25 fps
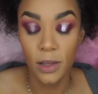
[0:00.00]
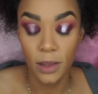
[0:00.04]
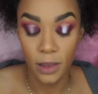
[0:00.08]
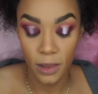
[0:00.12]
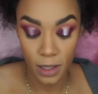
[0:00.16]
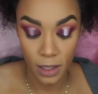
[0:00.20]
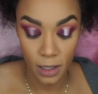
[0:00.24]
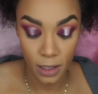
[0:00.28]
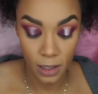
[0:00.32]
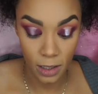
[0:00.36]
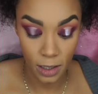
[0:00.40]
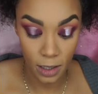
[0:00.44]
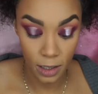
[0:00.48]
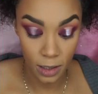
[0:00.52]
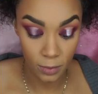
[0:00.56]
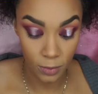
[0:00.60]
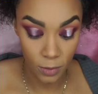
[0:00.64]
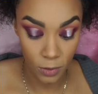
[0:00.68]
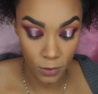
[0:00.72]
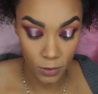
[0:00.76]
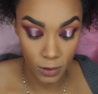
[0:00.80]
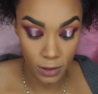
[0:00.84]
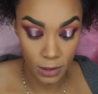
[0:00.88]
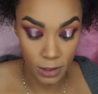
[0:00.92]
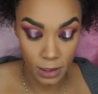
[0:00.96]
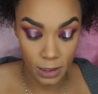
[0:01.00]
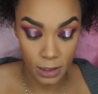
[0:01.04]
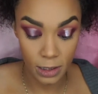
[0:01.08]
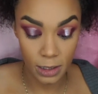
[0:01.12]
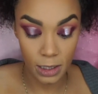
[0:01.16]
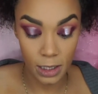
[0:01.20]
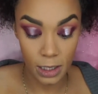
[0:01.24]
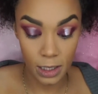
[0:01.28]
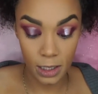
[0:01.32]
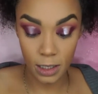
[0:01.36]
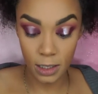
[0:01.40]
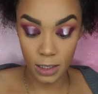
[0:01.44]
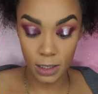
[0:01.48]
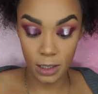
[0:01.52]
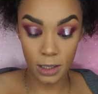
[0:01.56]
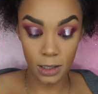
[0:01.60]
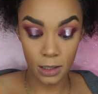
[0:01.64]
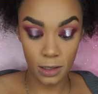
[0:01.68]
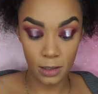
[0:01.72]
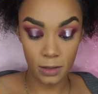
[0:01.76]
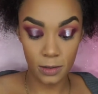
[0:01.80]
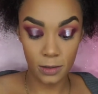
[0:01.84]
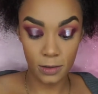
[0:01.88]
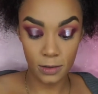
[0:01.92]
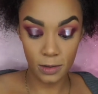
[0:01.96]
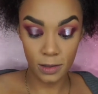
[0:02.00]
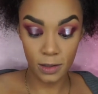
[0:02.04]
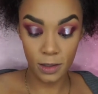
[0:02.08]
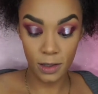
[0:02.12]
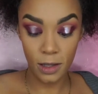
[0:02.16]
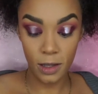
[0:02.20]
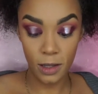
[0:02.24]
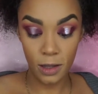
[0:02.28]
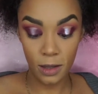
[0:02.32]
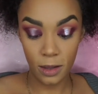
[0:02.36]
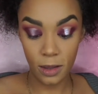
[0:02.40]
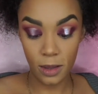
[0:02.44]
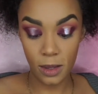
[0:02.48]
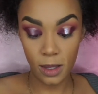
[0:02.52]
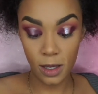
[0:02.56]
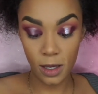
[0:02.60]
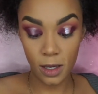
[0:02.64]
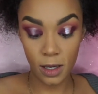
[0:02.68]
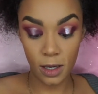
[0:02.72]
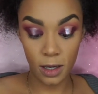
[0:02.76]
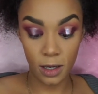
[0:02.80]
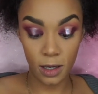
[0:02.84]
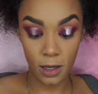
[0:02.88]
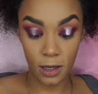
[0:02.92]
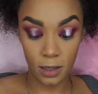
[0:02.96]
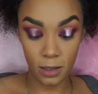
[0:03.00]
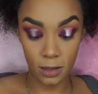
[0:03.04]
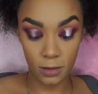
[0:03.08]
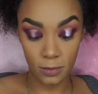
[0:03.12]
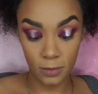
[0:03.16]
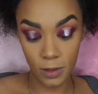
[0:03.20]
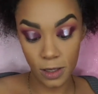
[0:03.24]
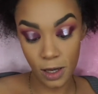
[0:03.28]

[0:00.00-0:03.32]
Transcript: Then I'm going to take the